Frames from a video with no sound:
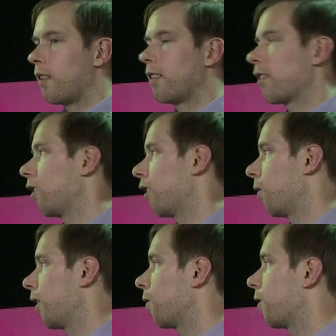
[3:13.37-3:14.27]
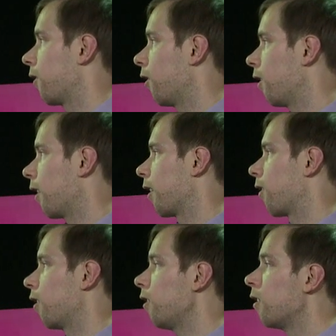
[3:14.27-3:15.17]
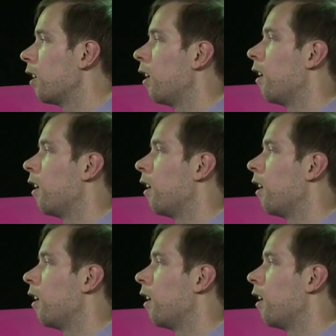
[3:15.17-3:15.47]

the internal rate of return, IRR,